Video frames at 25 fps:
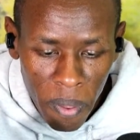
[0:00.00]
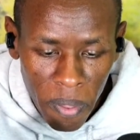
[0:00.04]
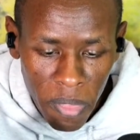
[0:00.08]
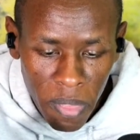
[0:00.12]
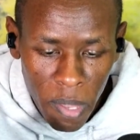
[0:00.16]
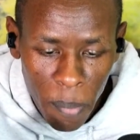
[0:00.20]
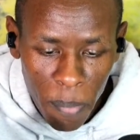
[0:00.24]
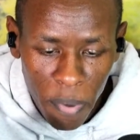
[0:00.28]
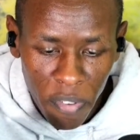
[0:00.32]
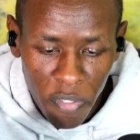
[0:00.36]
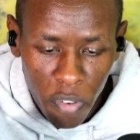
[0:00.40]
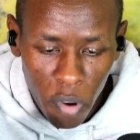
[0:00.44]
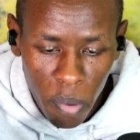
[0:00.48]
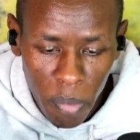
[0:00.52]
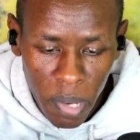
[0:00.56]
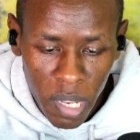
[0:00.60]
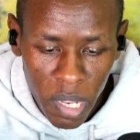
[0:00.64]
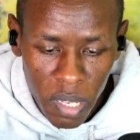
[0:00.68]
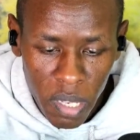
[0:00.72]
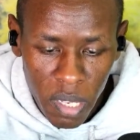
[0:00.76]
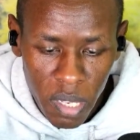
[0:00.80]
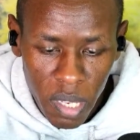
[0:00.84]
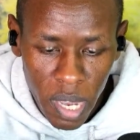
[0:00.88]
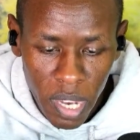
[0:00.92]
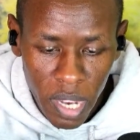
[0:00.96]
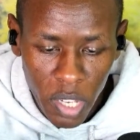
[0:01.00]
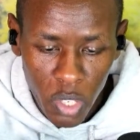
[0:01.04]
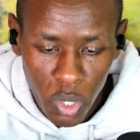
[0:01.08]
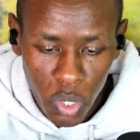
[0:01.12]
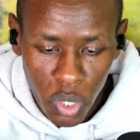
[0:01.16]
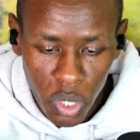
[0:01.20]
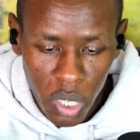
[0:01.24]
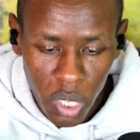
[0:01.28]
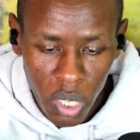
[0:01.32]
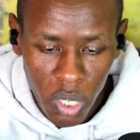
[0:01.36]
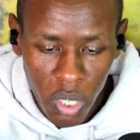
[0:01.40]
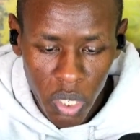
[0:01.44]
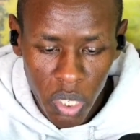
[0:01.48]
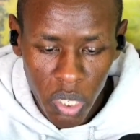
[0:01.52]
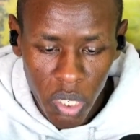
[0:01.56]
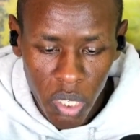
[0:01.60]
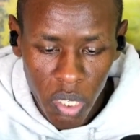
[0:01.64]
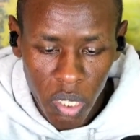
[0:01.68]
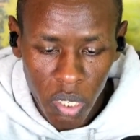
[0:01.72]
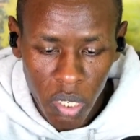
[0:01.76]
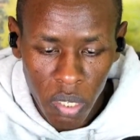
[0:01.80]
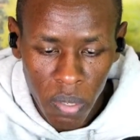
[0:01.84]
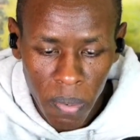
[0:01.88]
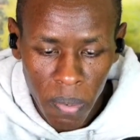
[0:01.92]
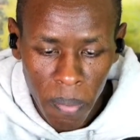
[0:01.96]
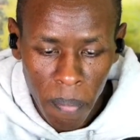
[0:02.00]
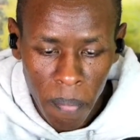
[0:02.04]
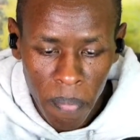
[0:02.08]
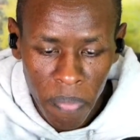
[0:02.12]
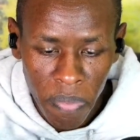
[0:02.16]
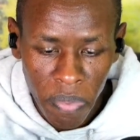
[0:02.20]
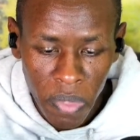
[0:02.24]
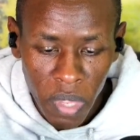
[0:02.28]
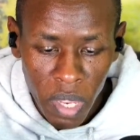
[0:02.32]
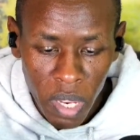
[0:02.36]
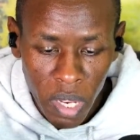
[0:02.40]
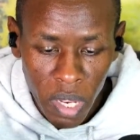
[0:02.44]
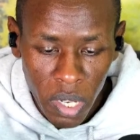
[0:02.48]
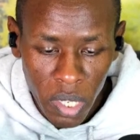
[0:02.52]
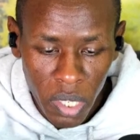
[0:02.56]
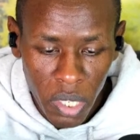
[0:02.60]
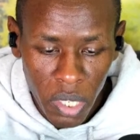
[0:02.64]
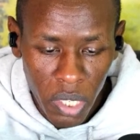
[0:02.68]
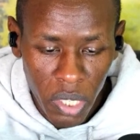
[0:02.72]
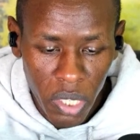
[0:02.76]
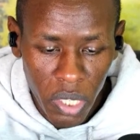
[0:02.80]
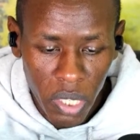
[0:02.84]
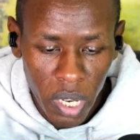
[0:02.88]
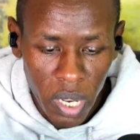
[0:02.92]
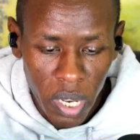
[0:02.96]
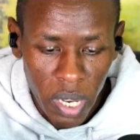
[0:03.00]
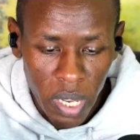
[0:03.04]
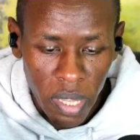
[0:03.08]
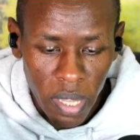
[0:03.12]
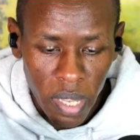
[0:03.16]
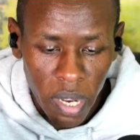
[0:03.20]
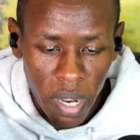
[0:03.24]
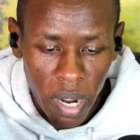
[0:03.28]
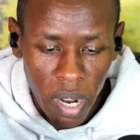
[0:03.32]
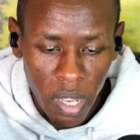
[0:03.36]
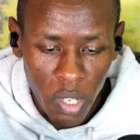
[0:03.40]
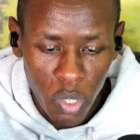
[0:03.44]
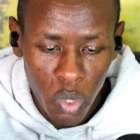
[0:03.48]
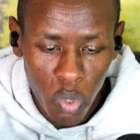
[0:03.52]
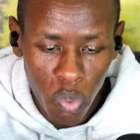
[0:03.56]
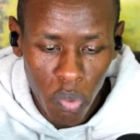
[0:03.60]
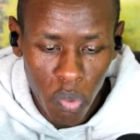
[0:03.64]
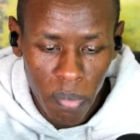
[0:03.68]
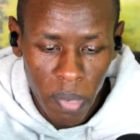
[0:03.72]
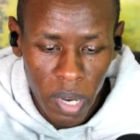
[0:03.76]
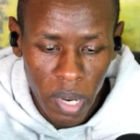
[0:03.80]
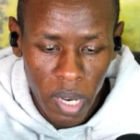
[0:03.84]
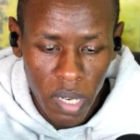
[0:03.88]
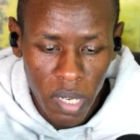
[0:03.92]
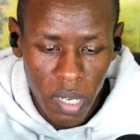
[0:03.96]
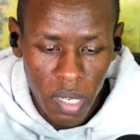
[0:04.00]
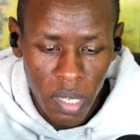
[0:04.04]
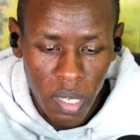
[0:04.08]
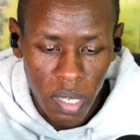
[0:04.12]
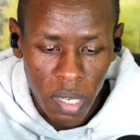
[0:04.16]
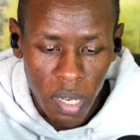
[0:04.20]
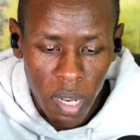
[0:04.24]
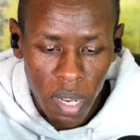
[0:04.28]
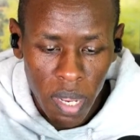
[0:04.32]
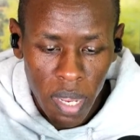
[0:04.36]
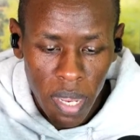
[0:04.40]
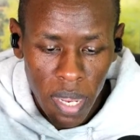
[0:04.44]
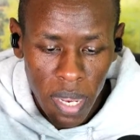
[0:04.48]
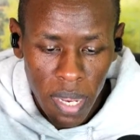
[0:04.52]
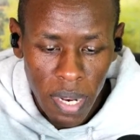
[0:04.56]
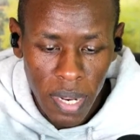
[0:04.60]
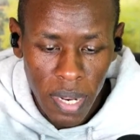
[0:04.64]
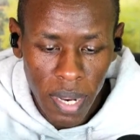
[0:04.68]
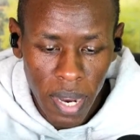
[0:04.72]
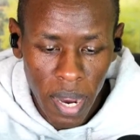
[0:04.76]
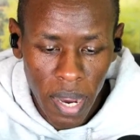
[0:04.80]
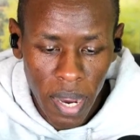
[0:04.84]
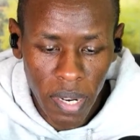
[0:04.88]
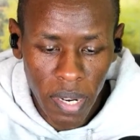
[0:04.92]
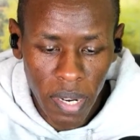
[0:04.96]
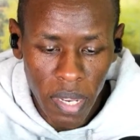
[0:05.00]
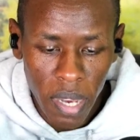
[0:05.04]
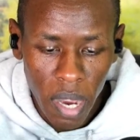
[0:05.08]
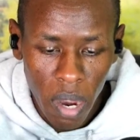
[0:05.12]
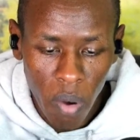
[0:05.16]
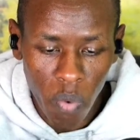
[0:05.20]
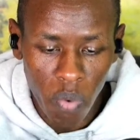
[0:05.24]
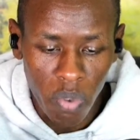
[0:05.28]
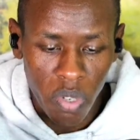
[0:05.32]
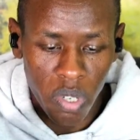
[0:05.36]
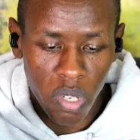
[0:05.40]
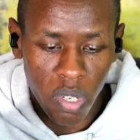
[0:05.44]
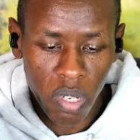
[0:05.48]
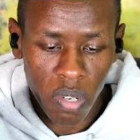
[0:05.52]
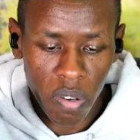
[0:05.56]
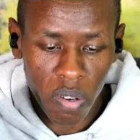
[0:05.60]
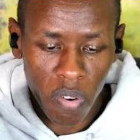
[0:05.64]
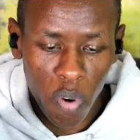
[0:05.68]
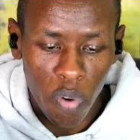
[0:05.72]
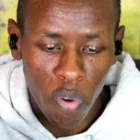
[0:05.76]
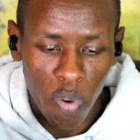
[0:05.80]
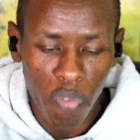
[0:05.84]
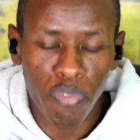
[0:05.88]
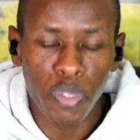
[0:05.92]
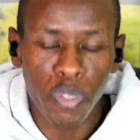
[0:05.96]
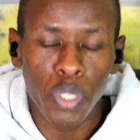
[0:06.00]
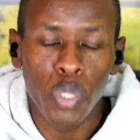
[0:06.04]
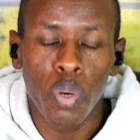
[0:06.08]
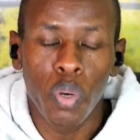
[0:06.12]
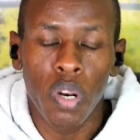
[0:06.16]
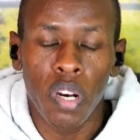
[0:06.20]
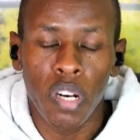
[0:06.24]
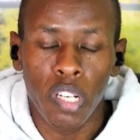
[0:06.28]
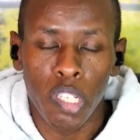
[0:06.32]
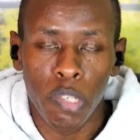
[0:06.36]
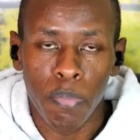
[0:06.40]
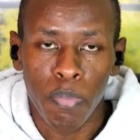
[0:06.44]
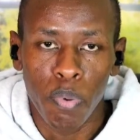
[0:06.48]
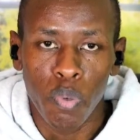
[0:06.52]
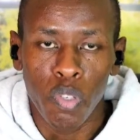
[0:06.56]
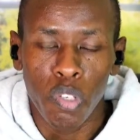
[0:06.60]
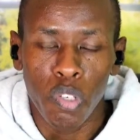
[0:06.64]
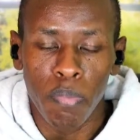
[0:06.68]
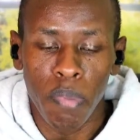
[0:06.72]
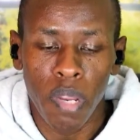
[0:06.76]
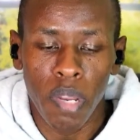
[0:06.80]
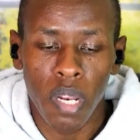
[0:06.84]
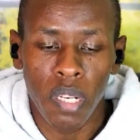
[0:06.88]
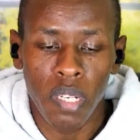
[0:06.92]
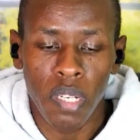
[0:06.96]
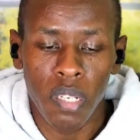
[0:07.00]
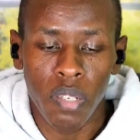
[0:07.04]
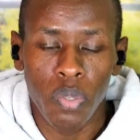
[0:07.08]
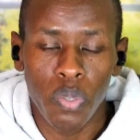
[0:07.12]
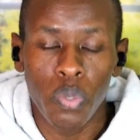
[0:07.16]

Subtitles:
the performance exchange teacher in the classroom and in carry out official responsibility.